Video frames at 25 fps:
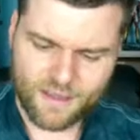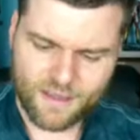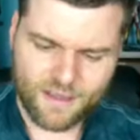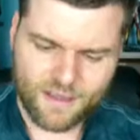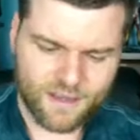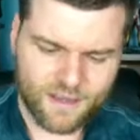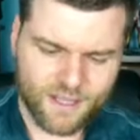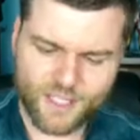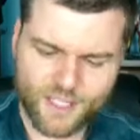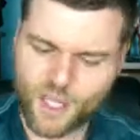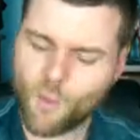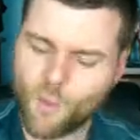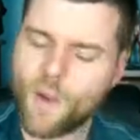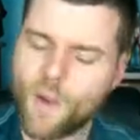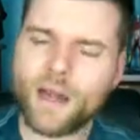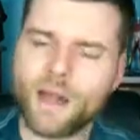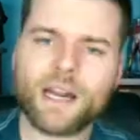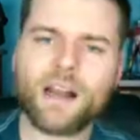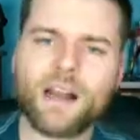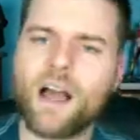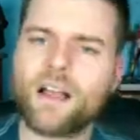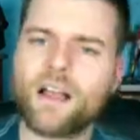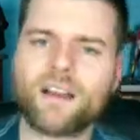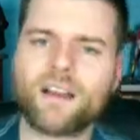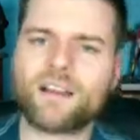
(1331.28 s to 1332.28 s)
Let's not wait any
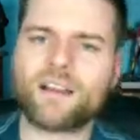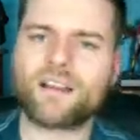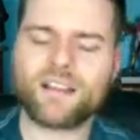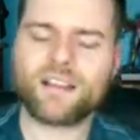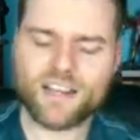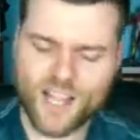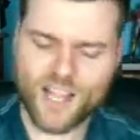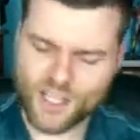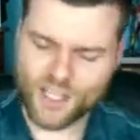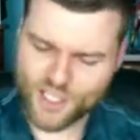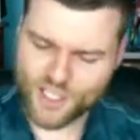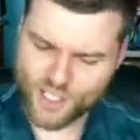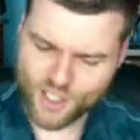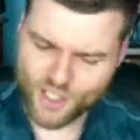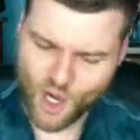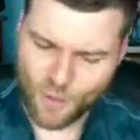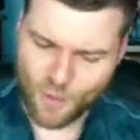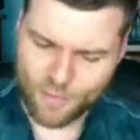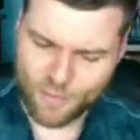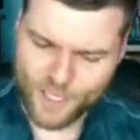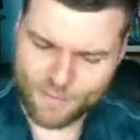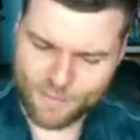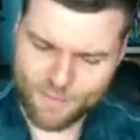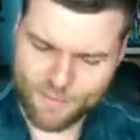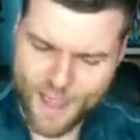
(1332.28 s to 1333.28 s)
longer. Let's just
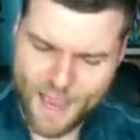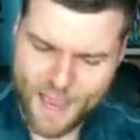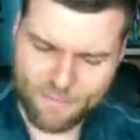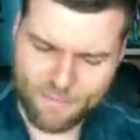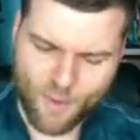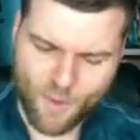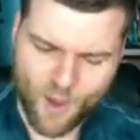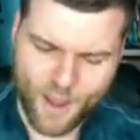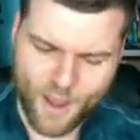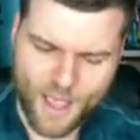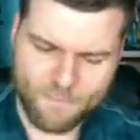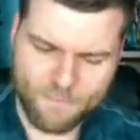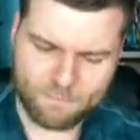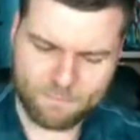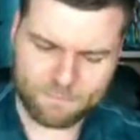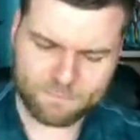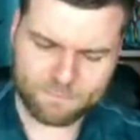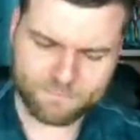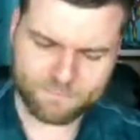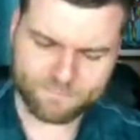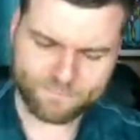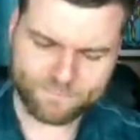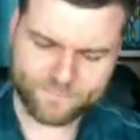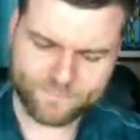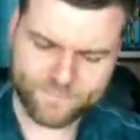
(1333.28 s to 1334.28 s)
open this bad boy up.
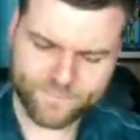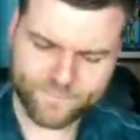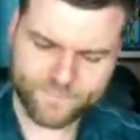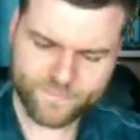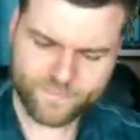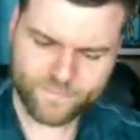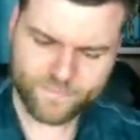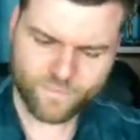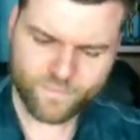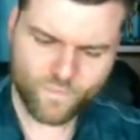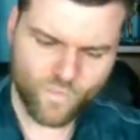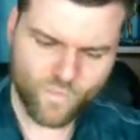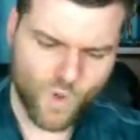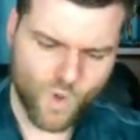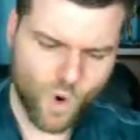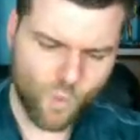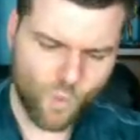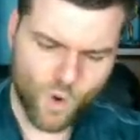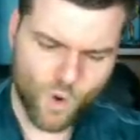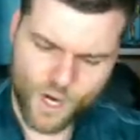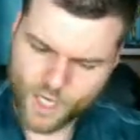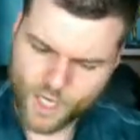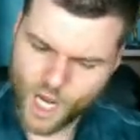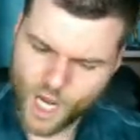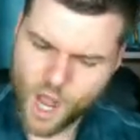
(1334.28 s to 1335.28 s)

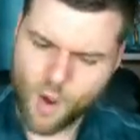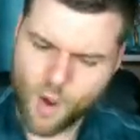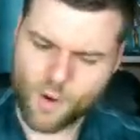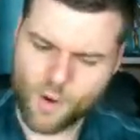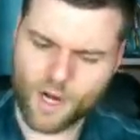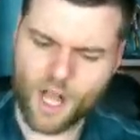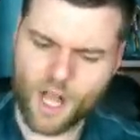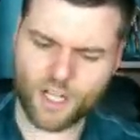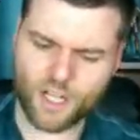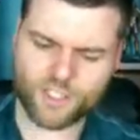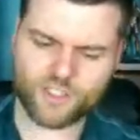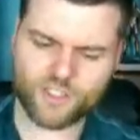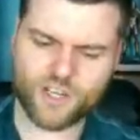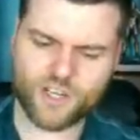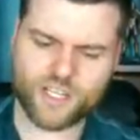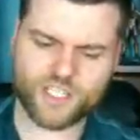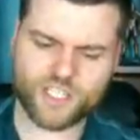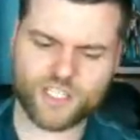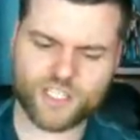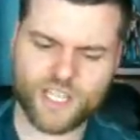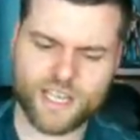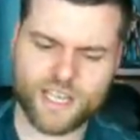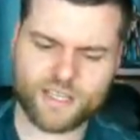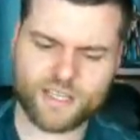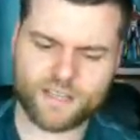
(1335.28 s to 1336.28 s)
We're going Ultra
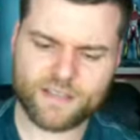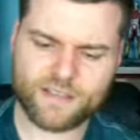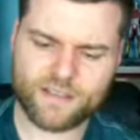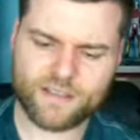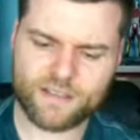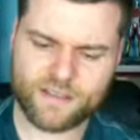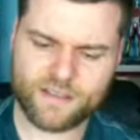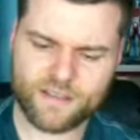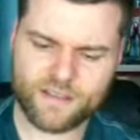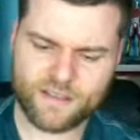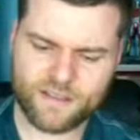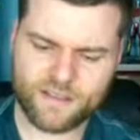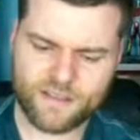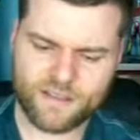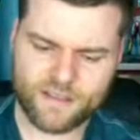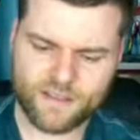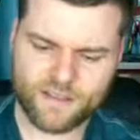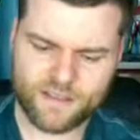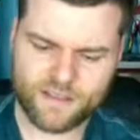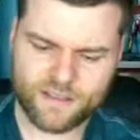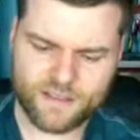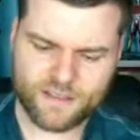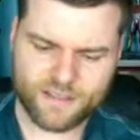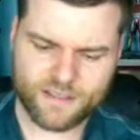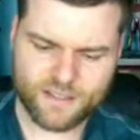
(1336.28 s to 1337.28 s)
Instinct.
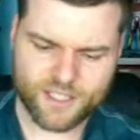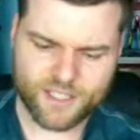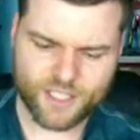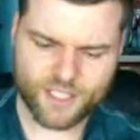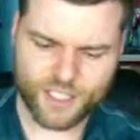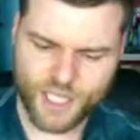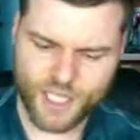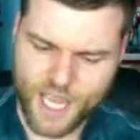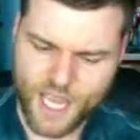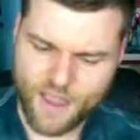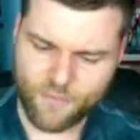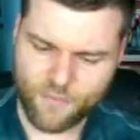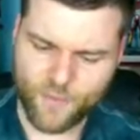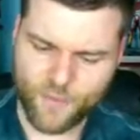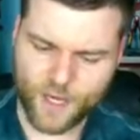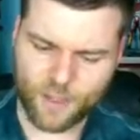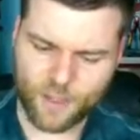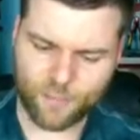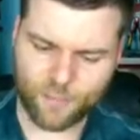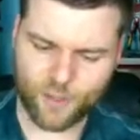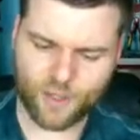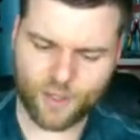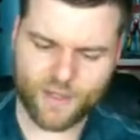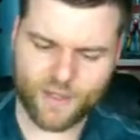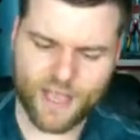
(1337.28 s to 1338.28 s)
See if we can
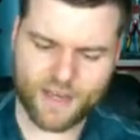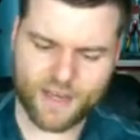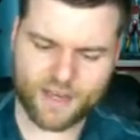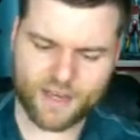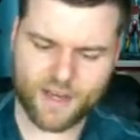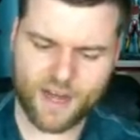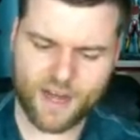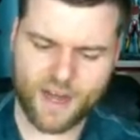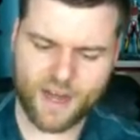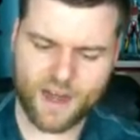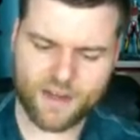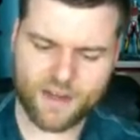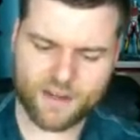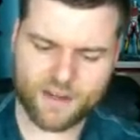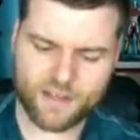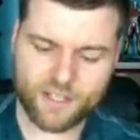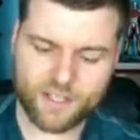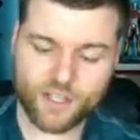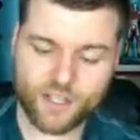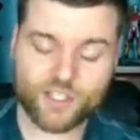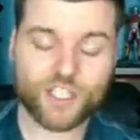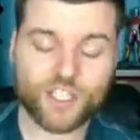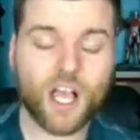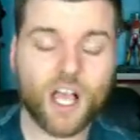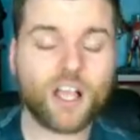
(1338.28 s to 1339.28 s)
pull that card.
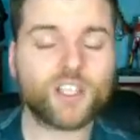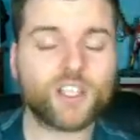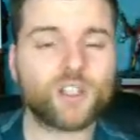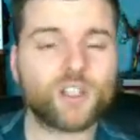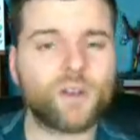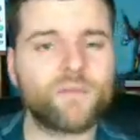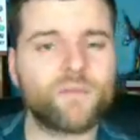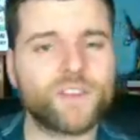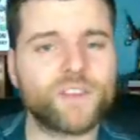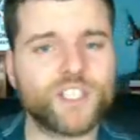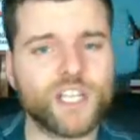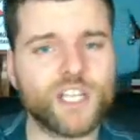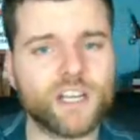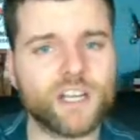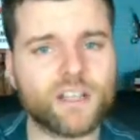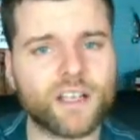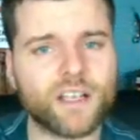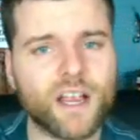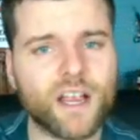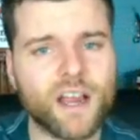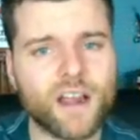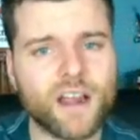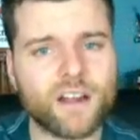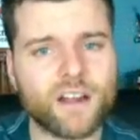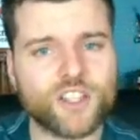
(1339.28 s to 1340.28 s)
There's also a Vegeta
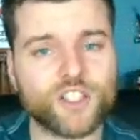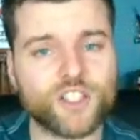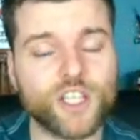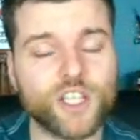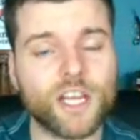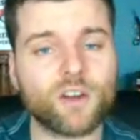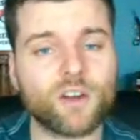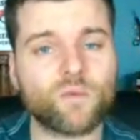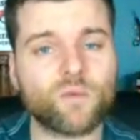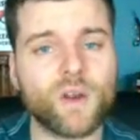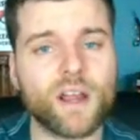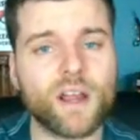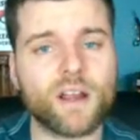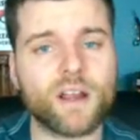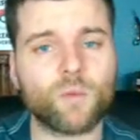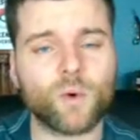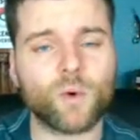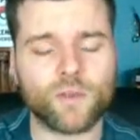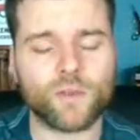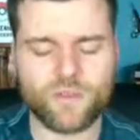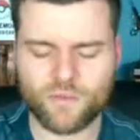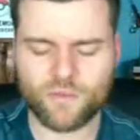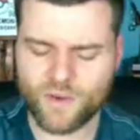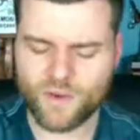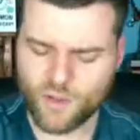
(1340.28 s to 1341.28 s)
card, a secret rare
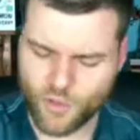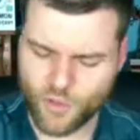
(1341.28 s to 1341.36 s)
worth around